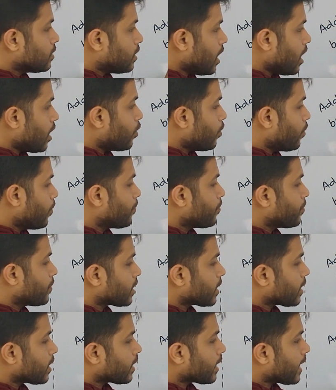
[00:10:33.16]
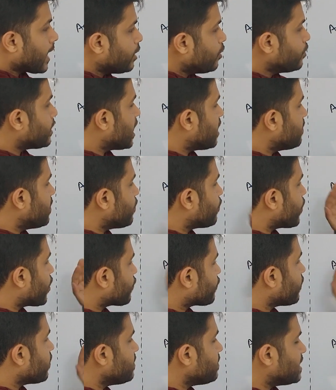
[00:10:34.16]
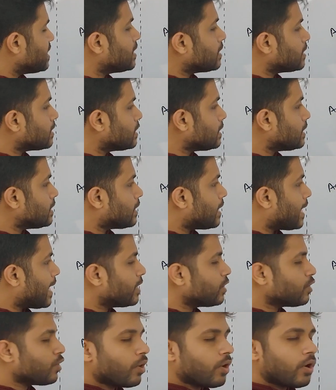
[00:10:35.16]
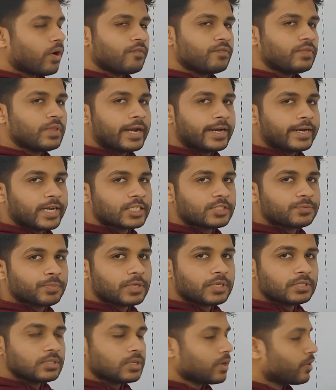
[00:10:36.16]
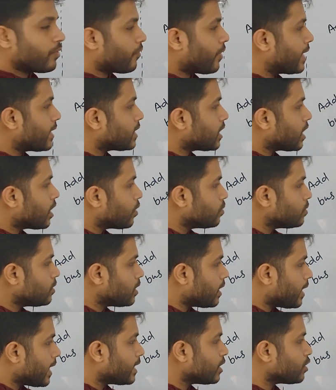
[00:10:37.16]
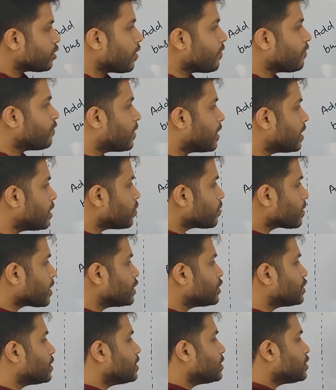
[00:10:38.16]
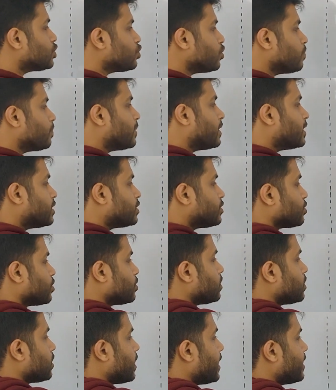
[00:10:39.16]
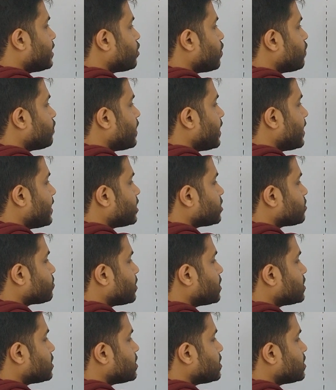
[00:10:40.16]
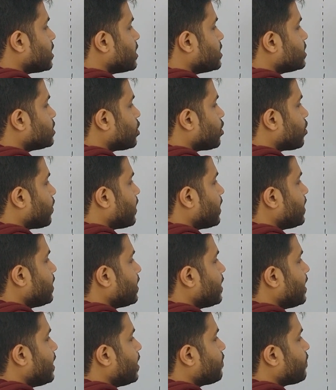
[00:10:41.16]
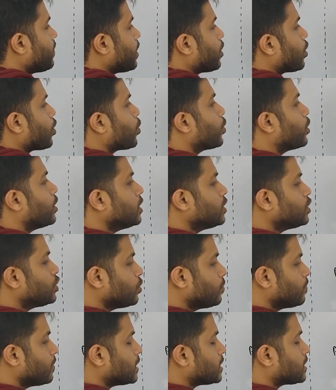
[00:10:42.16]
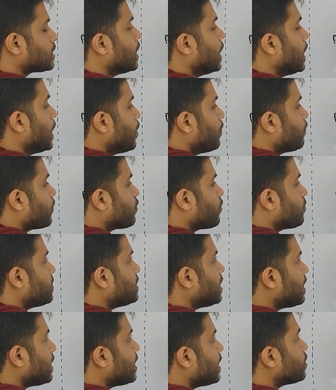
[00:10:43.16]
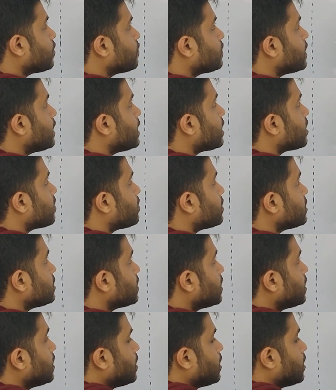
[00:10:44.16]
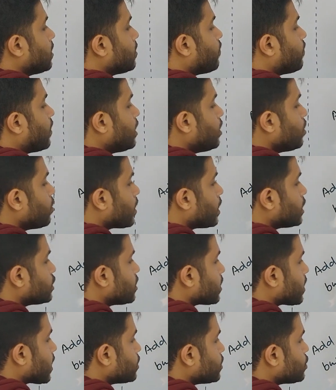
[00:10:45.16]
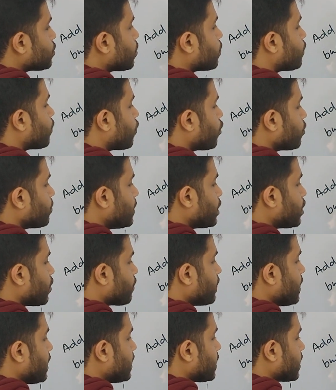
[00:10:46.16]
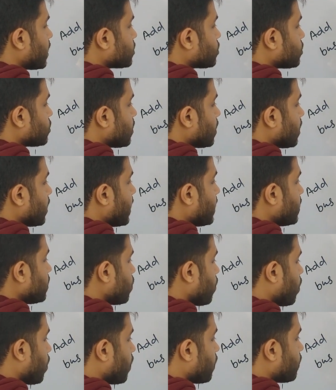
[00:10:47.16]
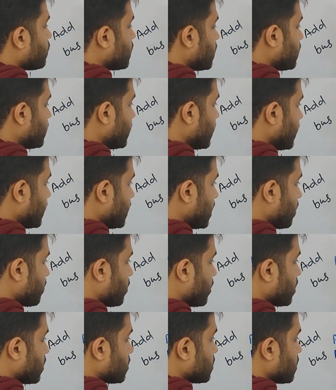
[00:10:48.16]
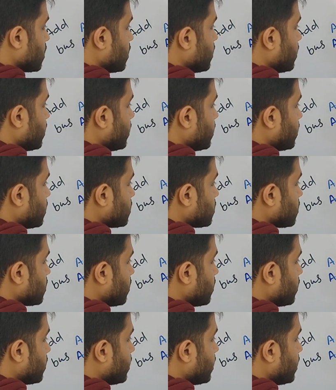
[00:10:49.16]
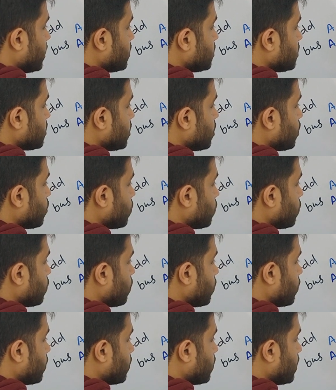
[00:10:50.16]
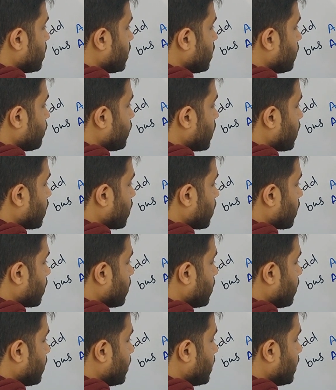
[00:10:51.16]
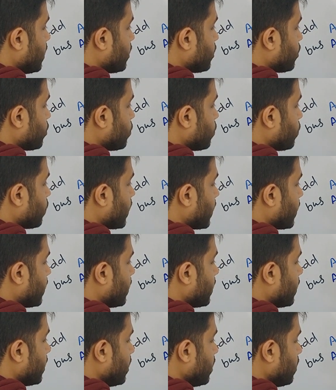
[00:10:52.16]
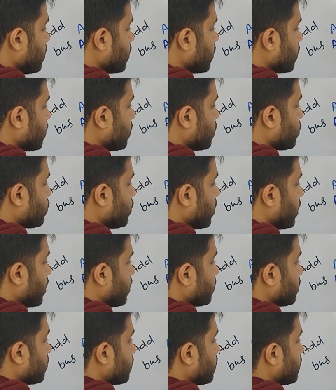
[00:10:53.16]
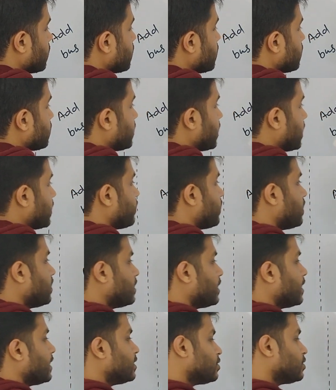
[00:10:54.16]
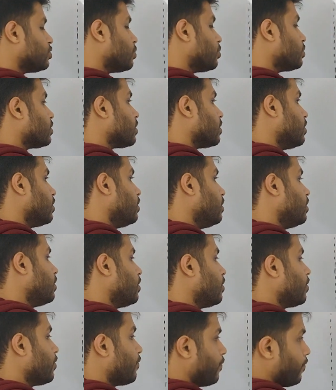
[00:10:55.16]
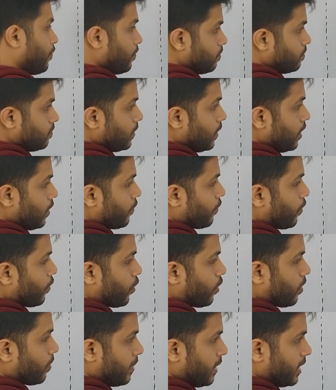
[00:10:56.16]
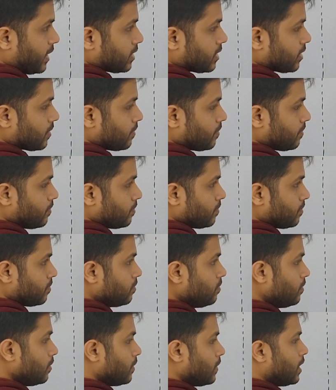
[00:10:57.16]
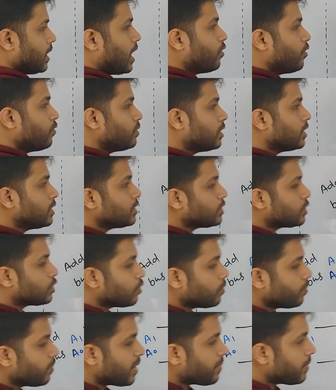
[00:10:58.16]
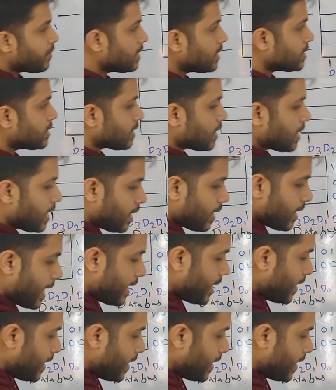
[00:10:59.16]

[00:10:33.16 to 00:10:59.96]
Now can you tell me what will be the length of the address bus? Right now the length of one location is 2 bits, so the length of the address bus is A0 and A1, only 2 bits. What will be the length of the data bus? One location can store 4 bits of data, so the length of the data bus is D0, D1, D2 and D3. That is total 4 bits. Now these two memories are